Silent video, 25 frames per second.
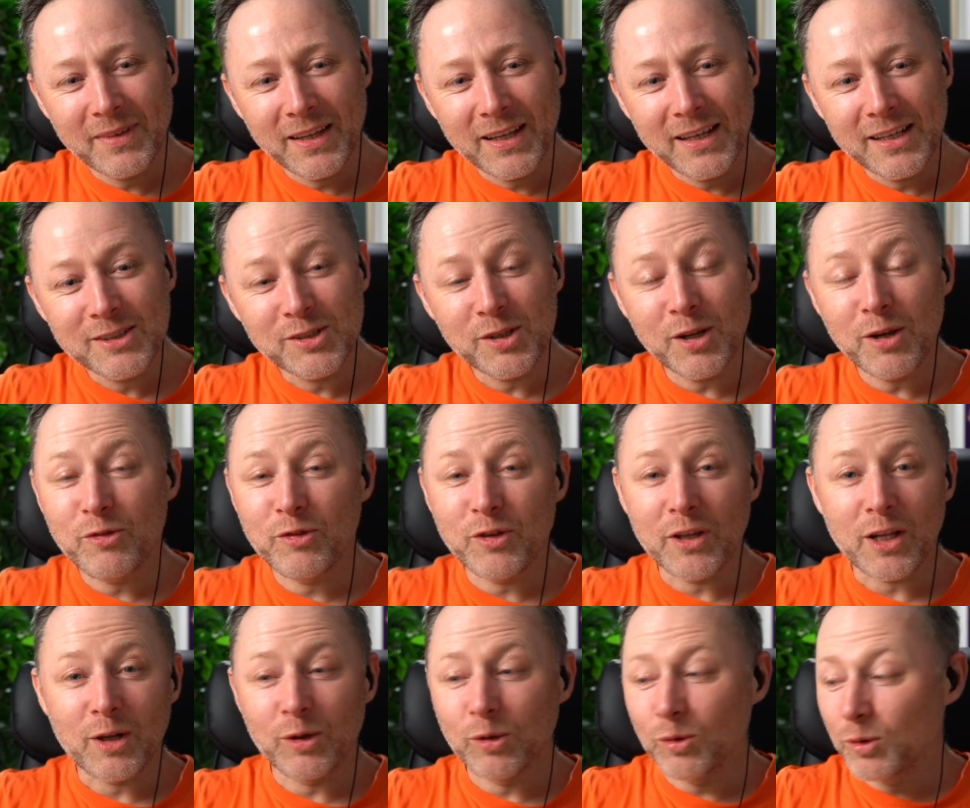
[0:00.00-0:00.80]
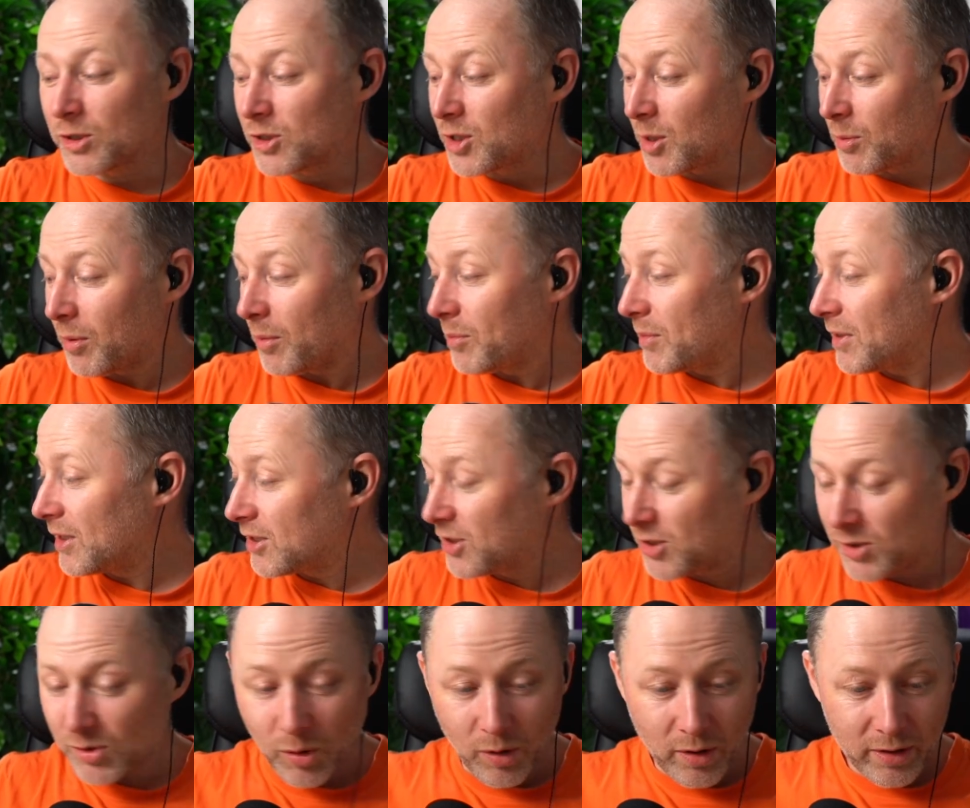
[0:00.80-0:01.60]
Sorry for the close up of me
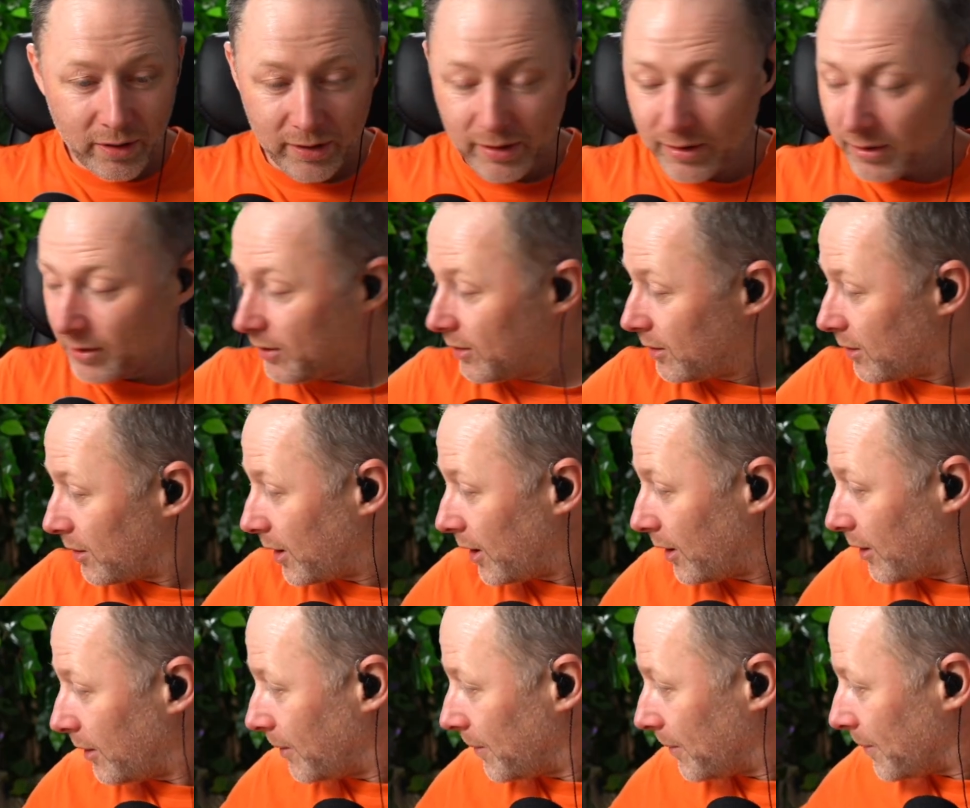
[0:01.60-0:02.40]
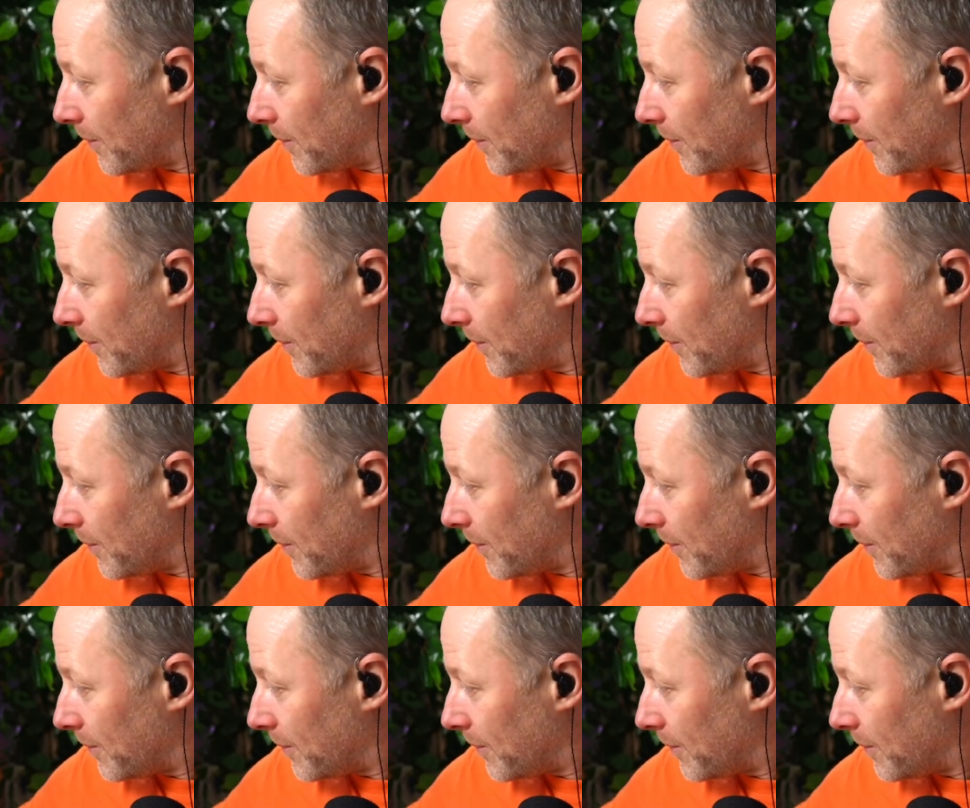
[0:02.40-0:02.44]
snorting there.